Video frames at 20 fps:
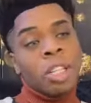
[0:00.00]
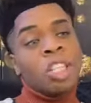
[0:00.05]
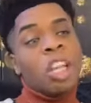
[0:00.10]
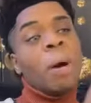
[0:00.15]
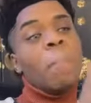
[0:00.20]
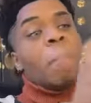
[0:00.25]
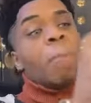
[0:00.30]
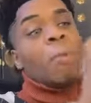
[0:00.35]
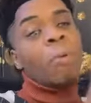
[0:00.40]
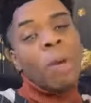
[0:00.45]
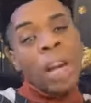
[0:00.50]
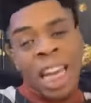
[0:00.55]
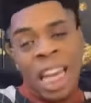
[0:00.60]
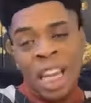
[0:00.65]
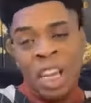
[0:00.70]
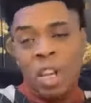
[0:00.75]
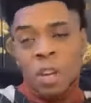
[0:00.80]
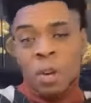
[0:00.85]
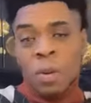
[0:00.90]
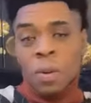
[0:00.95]
to
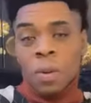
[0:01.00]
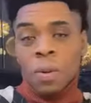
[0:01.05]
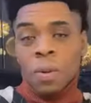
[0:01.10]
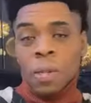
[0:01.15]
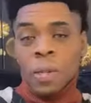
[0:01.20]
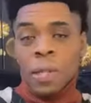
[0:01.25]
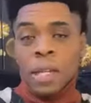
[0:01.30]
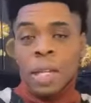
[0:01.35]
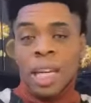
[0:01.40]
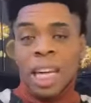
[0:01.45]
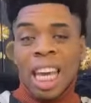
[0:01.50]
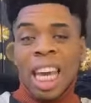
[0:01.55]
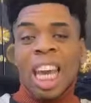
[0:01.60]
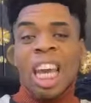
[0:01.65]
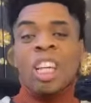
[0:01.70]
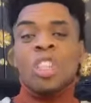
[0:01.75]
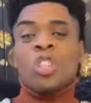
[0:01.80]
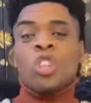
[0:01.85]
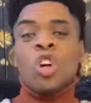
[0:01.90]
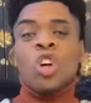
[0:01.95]
bring you
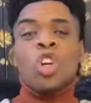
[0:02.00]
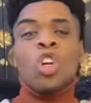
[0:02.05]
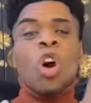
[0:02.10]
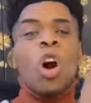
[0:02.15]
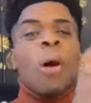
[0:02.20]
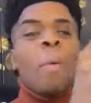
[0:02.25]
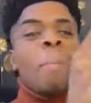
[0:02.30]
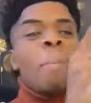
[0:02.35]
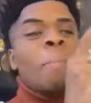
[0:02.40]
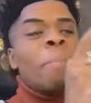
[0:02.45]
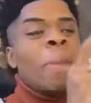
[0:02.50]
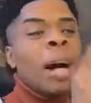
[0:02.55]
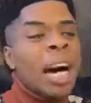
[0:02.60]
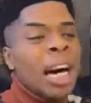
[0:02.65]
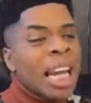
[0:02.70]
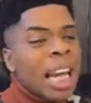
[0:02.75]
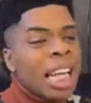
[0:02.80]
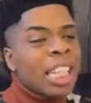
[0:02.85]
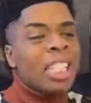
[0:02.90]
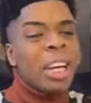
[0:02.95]
into your
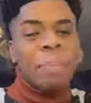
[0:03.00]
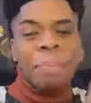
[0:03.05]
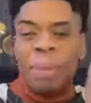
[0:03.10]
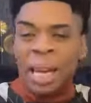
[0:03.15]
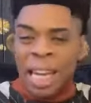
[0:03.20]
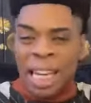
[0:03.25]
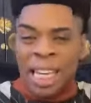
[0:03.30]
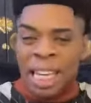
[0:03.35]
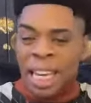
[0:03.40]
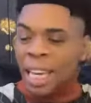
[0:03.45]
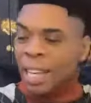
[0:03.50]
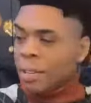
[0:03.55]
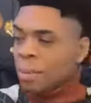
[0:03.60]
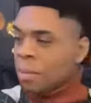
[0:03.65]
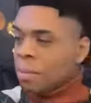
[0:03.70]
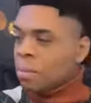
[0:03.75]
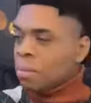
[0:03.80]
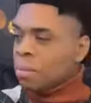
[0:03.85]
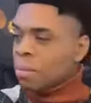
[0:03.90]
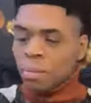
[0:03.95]
money dominion.
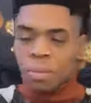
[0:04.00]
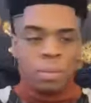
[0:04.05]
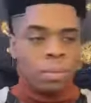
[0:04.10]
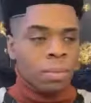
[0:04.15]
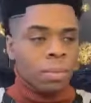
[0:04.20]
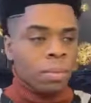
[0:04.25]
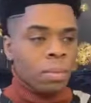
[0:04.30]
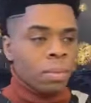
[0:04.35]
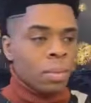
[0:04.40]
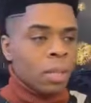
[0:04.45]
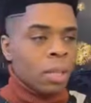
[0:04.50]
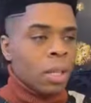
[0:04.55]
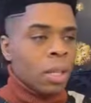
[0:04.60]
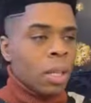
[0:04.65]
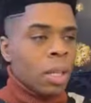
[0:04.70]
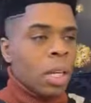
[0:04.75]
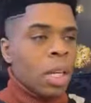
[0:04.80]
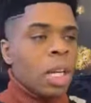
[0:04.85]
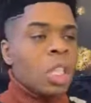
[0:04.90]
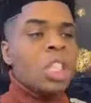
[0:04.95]

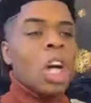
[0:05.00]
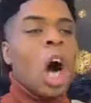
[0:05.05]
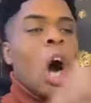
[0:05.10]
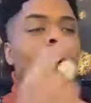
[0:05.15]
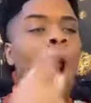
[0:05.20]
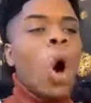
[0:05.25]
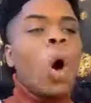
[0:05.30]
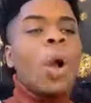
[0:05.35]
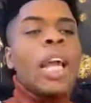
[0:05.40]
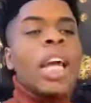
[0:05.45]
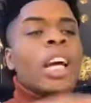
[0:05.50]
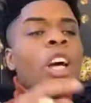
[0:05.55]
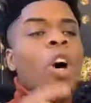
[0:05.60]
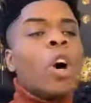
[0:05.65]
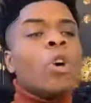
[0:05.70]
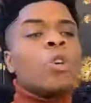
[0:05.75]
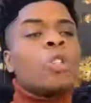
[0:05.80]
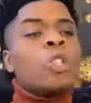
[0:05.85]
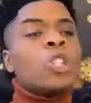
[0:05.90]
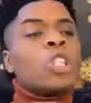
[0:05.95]
The Holy
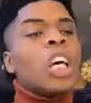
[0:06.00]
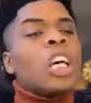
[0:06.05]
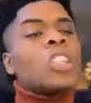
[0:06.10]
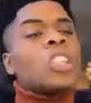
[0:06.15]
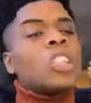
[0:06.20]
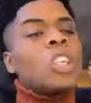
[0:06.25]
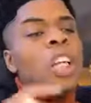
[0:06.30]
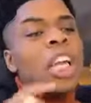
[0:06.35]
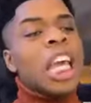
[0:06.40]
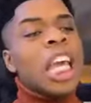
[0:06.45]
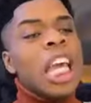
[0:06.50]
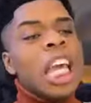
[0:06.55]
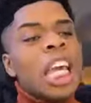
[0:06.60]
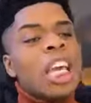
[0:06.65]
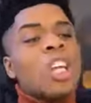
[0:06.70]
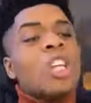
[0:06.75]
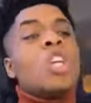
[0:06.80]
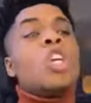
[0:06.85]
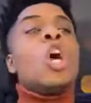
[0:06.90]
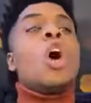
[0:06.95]
Ghost just
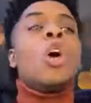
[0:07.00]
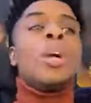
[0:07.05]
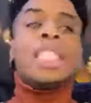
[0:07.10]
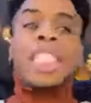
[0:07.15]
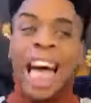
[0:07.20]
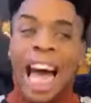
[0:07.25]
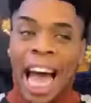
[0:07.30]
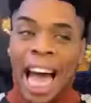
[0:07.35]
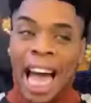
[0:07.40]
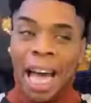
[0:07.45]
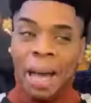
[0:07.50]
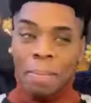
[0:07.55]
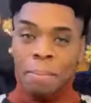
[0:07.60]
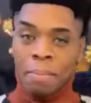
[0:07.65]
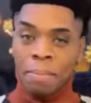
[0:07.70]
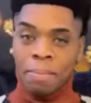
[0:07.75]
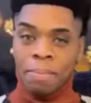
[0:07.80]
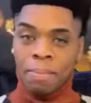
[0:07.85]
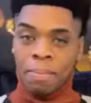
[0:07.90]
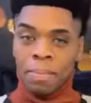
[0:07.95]
need your
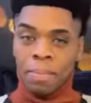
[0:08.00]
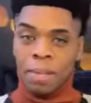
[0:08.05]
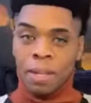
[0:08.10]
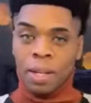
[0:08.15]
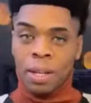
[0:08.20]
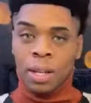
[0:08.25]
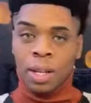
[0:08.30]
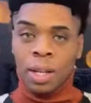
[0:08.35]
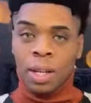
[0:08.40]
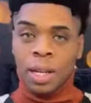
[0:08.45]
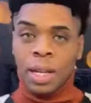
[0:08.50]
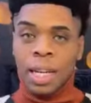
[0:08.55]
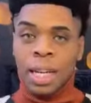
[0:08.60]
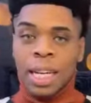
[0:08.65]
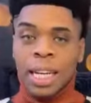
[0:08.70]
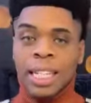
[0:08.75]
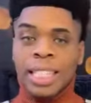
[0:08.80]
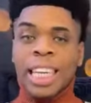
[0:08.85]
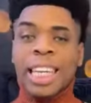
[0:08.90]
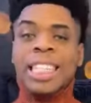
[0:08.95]
time.
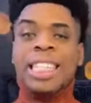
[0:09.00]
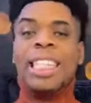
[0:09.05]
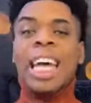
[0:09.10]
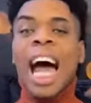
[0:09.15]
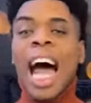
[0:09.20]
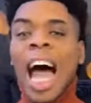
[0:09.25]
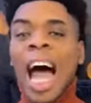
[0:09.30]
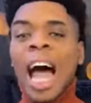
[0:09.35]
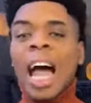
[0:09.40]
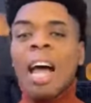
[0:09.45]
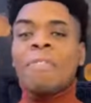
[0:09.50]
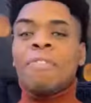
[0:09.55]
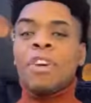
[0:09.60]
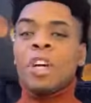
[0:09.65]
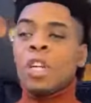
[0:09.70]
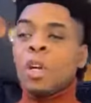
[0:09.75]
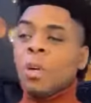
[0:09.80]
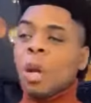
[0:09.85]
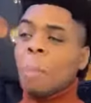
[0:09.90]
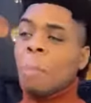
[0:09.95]
The time
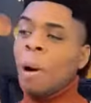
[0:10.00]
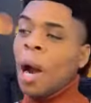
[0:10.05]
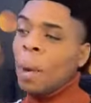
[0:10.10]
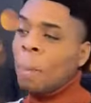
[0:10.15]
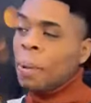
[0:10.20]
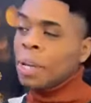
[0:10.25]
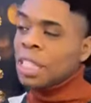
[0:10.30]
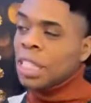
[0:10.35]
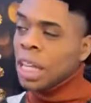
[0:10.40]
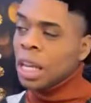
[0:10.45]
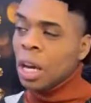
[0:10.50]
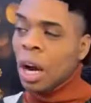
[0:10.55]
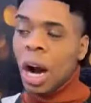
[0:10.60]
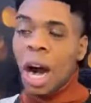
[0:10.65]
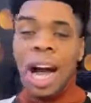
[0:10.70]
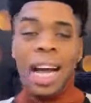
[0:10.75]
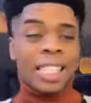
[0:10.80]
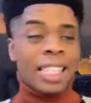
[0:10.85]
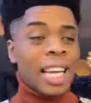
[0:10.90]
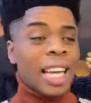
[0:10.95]
for you to purpose in your
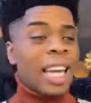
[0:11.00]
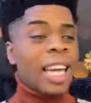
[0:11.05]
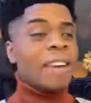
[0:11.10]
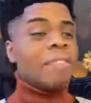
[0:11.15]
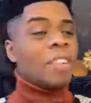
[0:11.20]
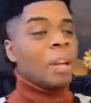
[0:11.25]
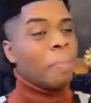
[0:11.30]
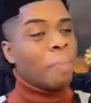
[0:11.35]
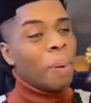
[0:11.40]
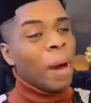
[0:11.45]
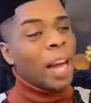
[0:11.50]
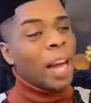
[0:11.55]
heart to give. The,